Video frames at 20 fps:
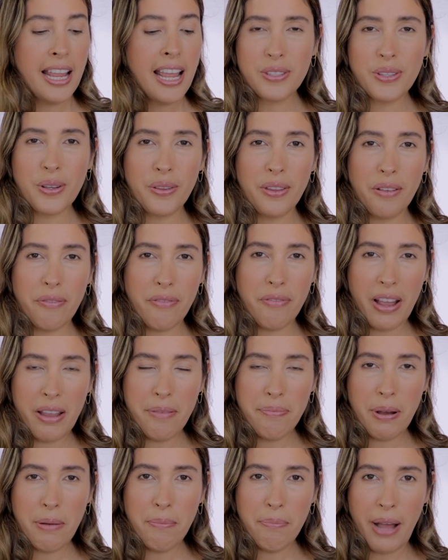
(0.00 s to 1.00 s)
So on the
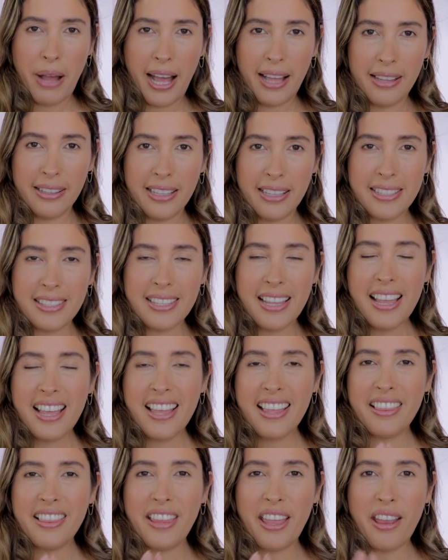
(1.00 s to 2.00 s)
5-pan palettes,
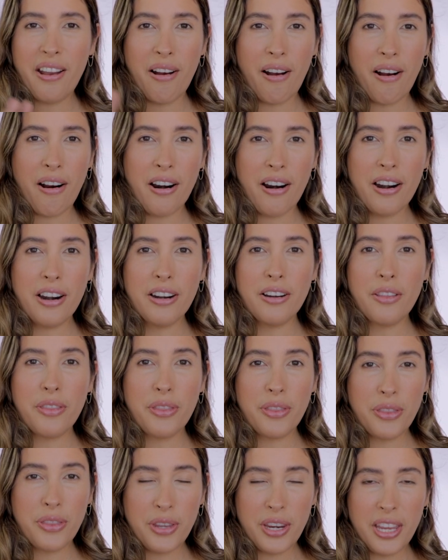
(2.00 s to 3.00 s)
there are
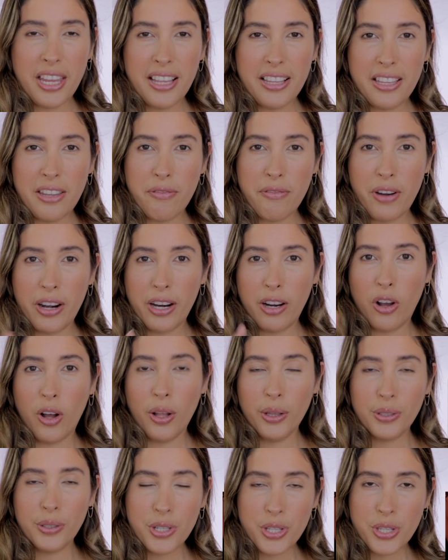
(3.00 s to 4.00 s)
3 different
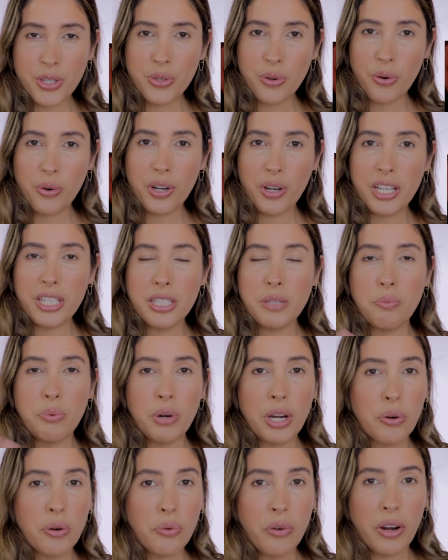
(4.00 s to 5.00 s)
color stories
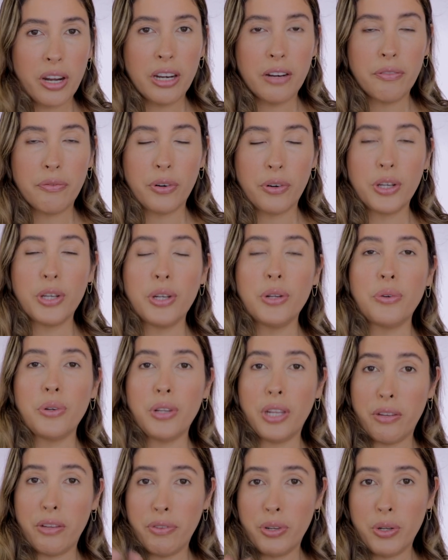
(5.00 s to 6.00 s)
pre-created for you
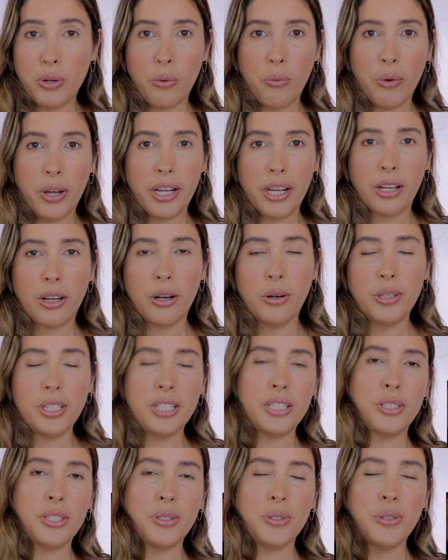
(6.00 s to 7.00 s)
if you don't want to go
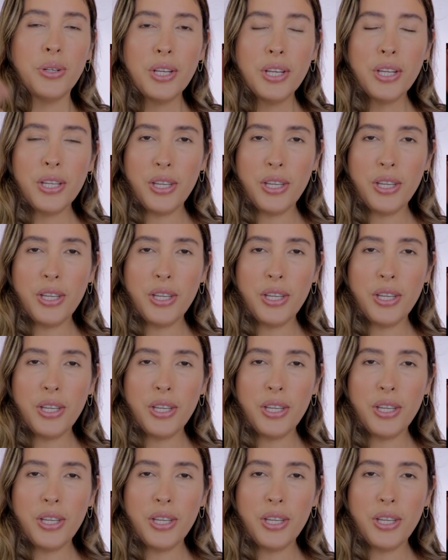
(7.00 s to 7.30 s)
into,